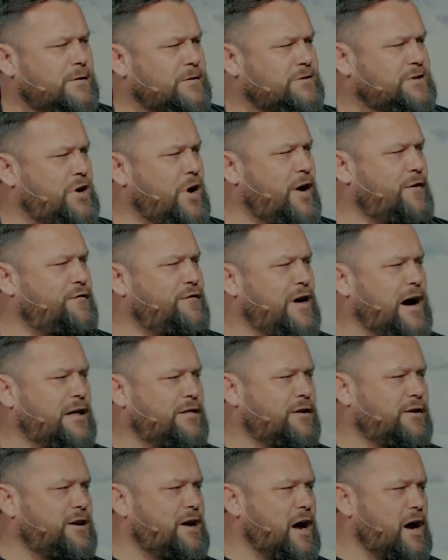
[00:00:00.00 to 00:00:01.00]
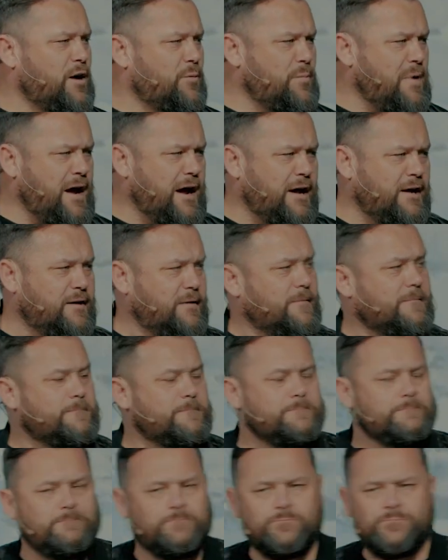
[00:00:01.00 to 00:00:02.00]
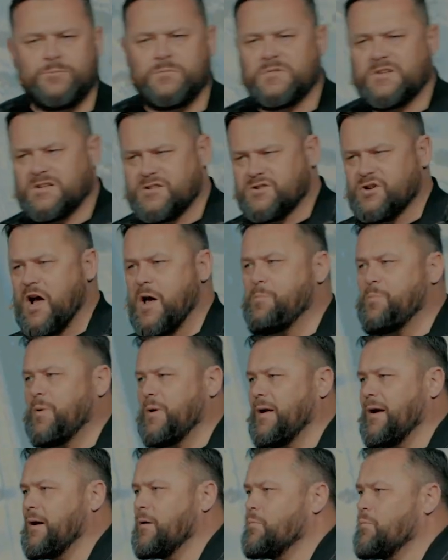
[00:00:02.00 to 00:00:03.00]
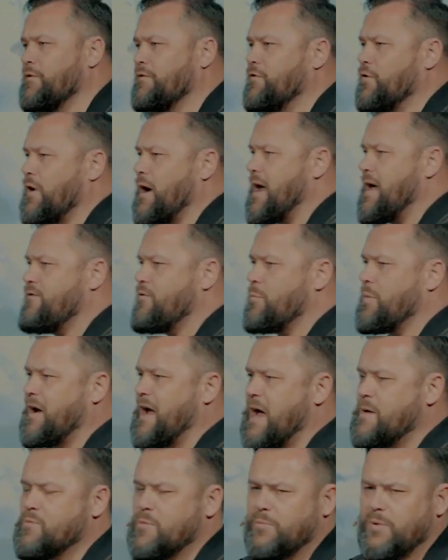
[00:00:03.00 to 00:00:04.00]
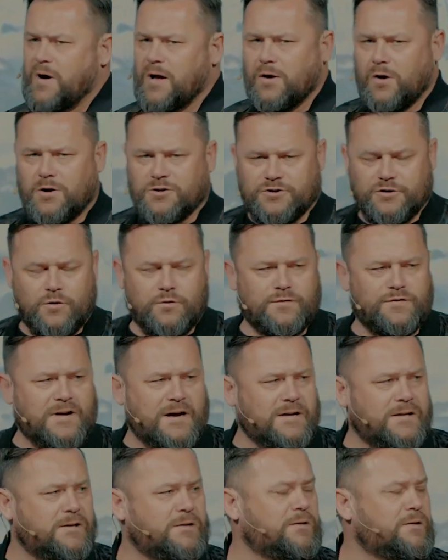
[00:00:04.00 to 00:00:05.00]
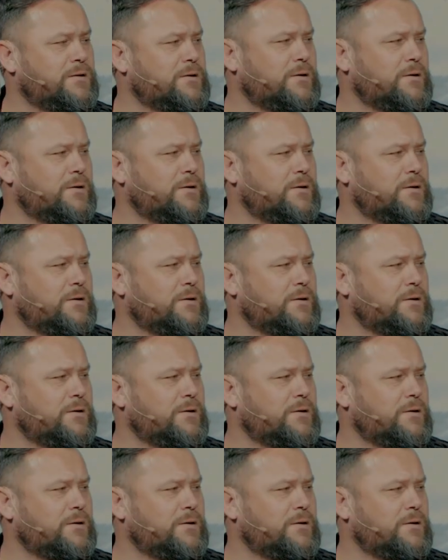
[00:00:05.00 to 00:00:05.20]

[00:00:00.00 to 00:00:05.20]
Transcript: See, I fathered young men, discipling, before I ever became a biological father.